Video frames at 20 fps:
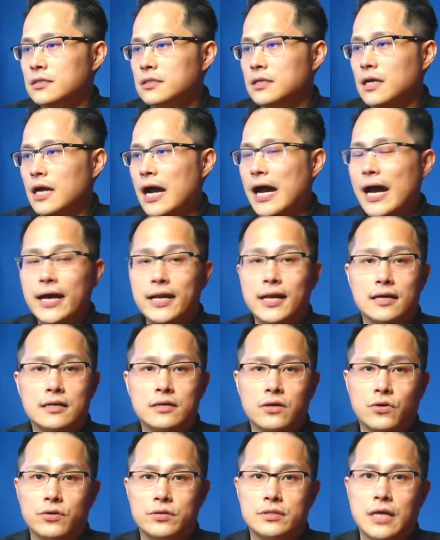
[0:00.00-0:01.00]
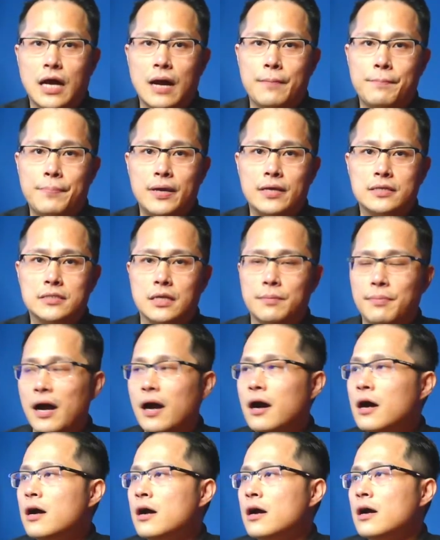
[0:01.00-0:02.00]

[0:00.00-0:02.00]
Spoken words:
hot ongoing topics about